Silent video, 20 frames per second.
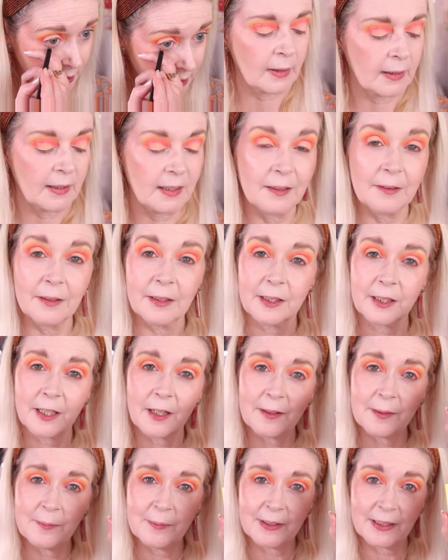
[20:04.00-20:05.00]
And I'm going to go
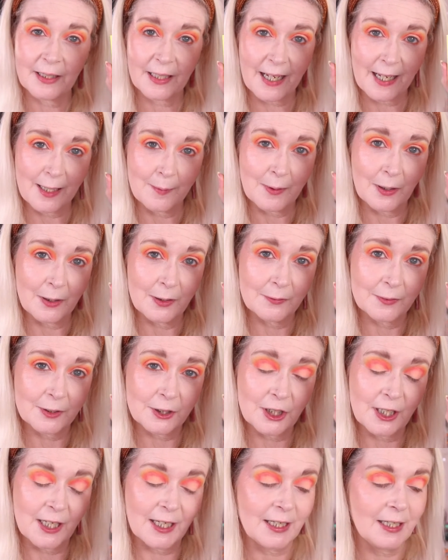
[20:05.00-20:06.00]
in with the Game Over
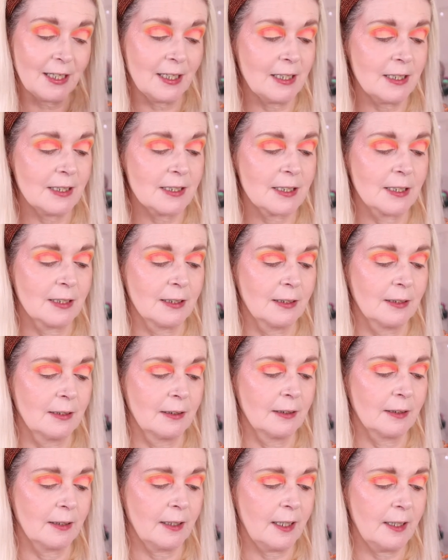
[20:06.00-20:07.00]
shade.
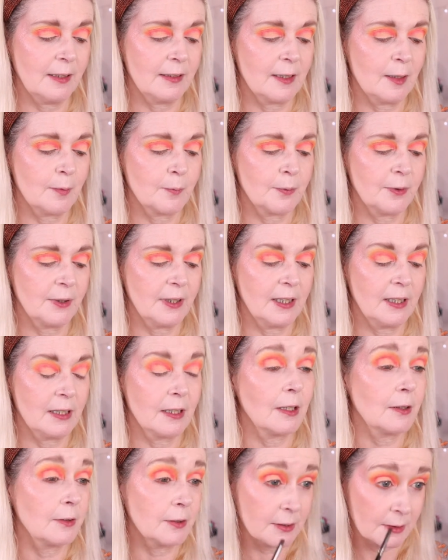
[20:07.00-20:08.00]
Keep that pretty
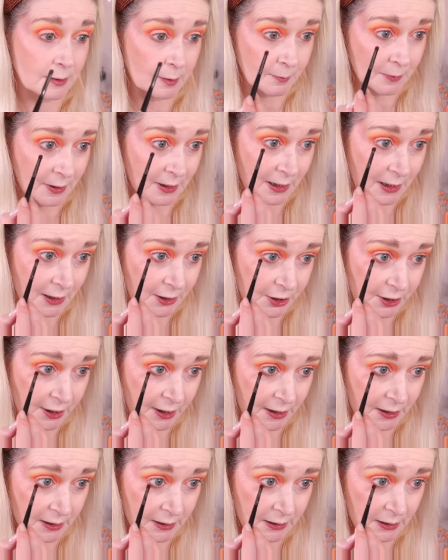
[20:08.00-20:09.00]
close to my
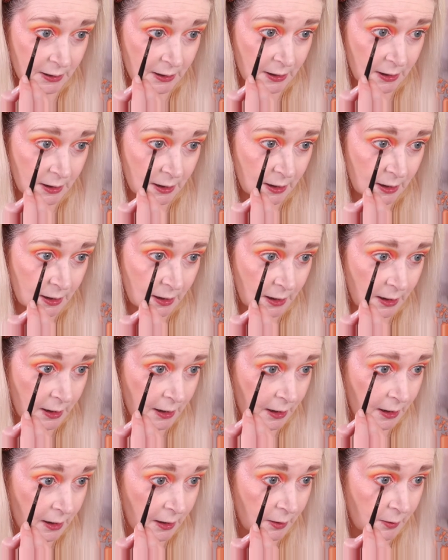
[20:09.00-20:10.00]
lashes
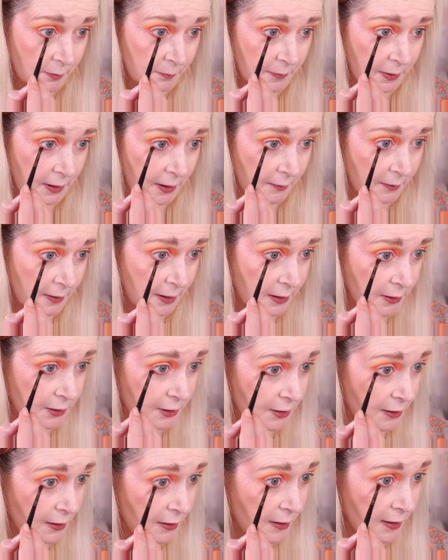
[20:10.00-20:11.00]
on my lower
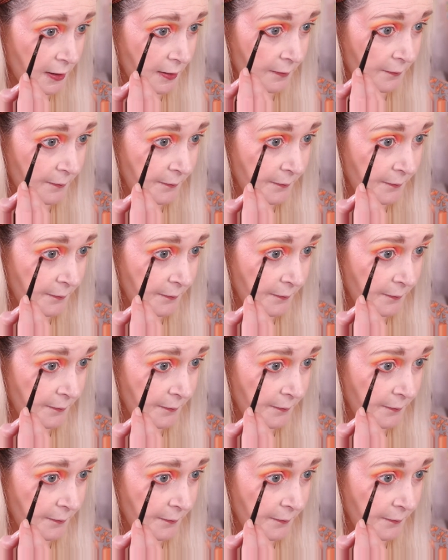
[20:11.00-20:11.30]
lash line.